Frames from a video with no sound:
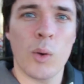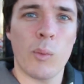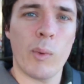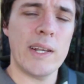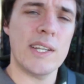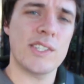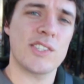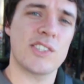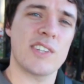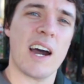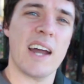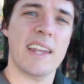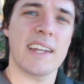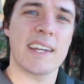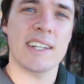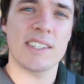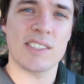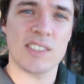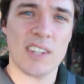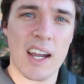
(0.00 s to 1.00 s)
When you're starting
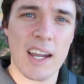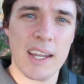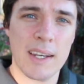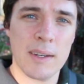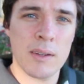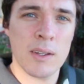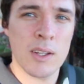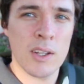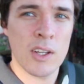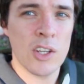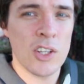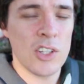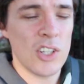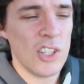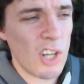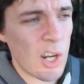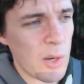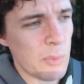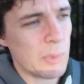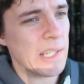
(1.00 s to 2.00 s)
a design,
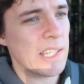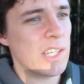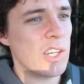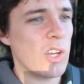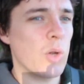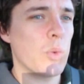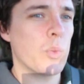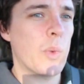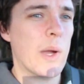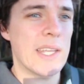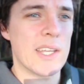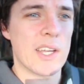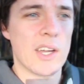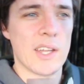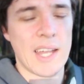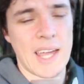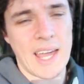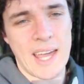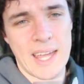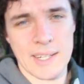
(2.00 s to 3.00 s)
you don't really know where you're
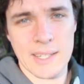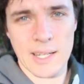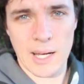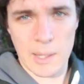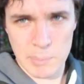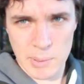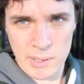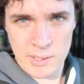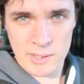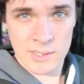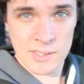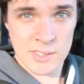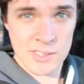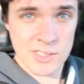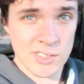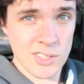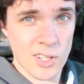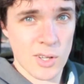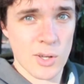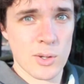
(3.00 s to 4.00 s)
going to end up.
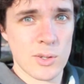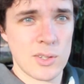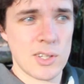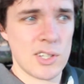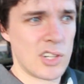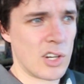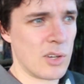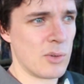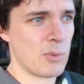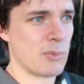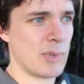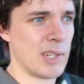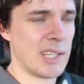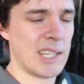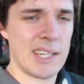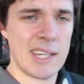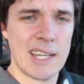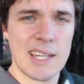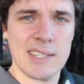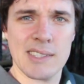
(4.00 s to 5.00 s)
So you don't
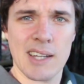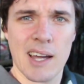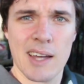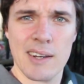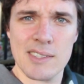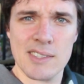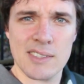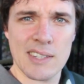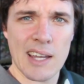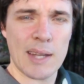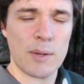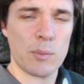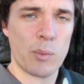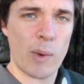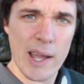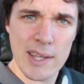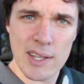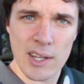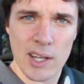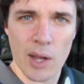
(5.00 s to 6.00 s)
really need to understand
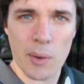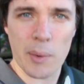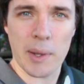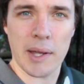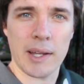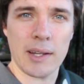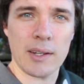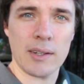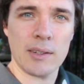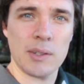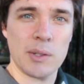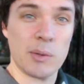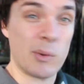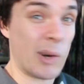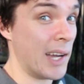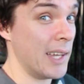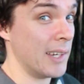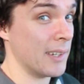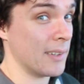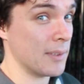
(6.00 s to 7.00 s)
where you're going,
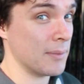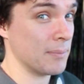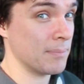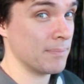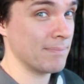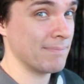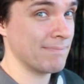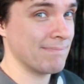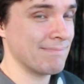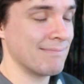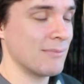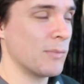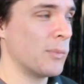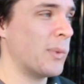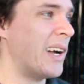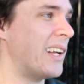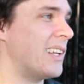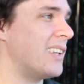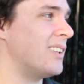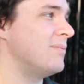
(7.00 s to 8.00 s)
right?
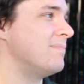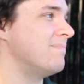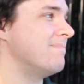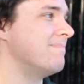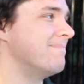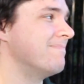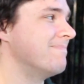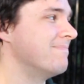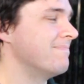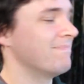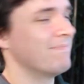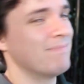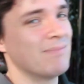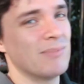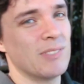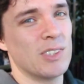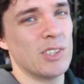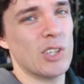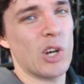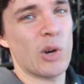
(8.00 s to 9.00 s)
Well,
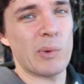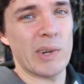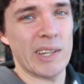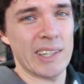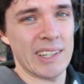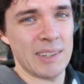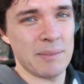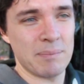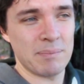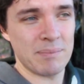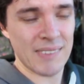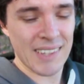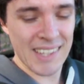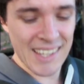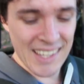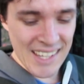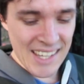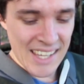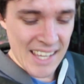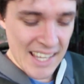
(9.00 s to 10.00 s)
not really.
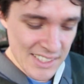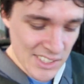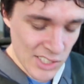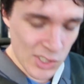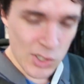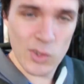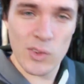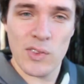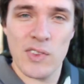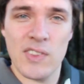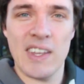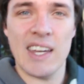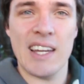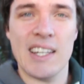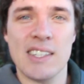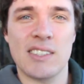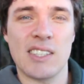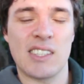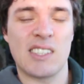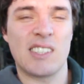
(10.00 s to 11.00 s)
It's a good
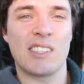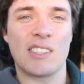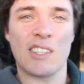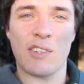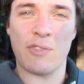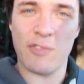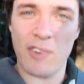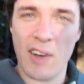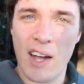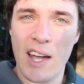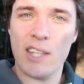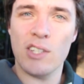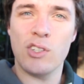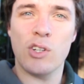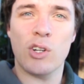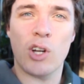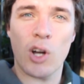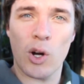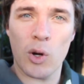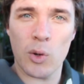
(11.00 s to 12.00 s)
thing to define
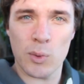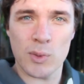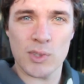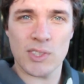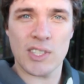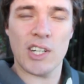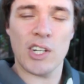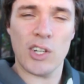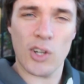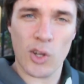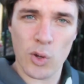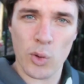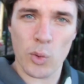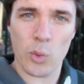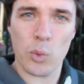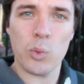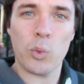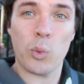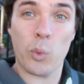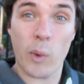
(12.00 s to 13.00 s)
your goals and know
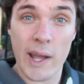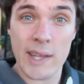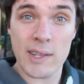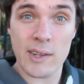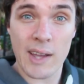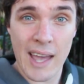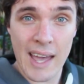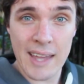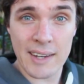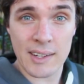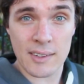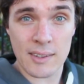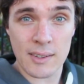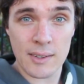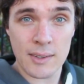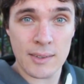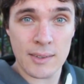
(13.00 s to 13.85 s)
where you're headed.